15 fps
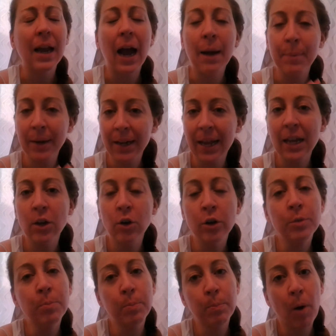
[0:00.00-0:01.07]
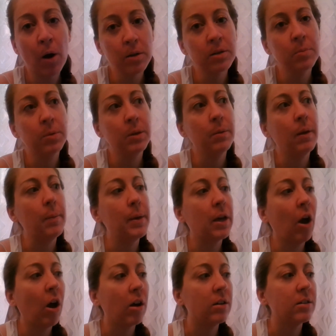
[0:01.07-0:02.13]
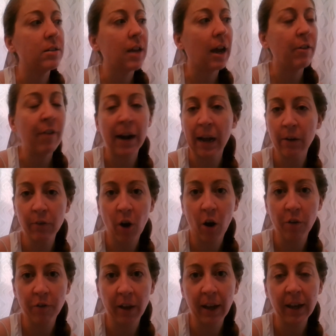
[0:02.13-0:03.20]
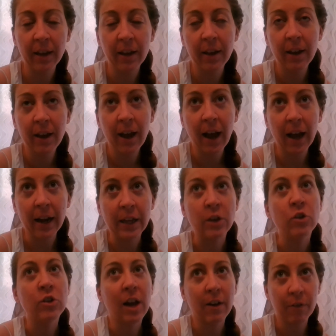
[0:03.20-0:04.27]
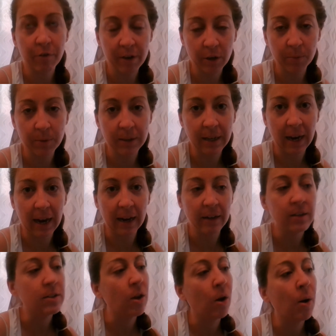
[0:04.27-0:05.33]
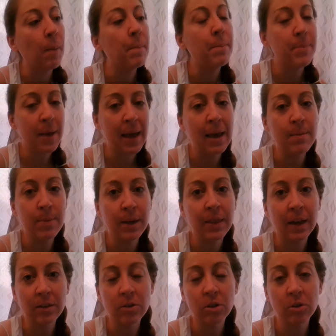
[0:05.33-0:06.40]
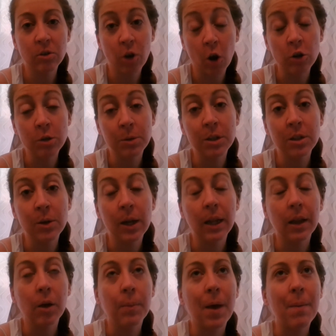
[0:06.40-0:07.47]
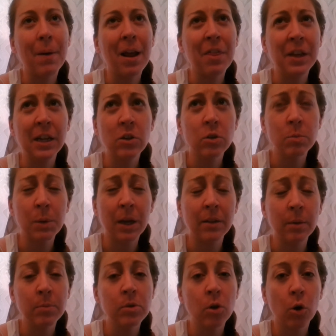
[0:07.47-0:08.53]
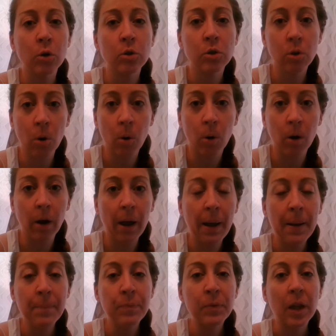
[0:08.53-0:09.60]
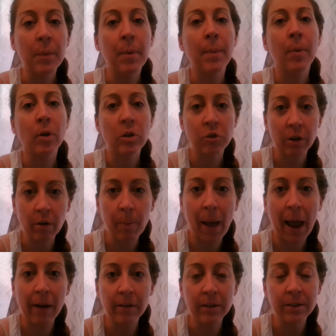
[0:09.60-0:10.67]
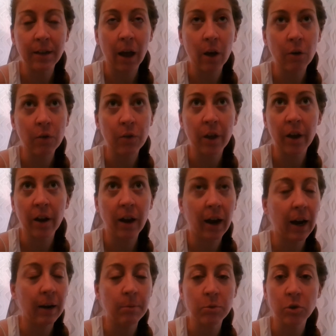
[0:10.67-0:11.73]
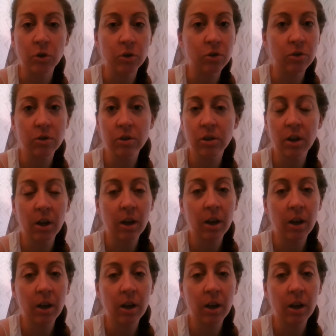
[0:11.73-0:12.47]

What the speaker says: I mean, it could possibly be because I ran out of coffee and I usually have 3 cups a day. So maybe that's contributed to it a little bit, but I think it's just because I'm so sore, my body's trying to repair itself, that I'm just